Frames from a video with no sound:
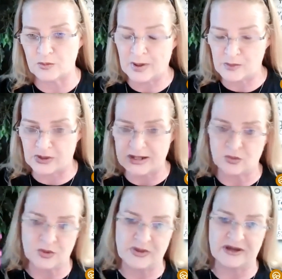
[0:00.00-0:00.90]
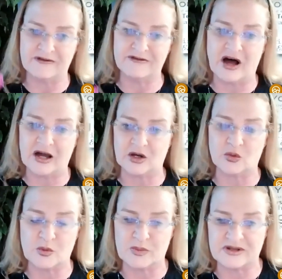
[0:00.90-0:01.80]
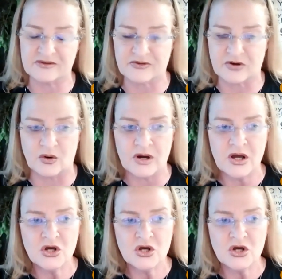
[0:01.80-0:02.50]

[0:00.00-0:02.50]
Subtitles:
my brain would be in a fog and it would be difficult.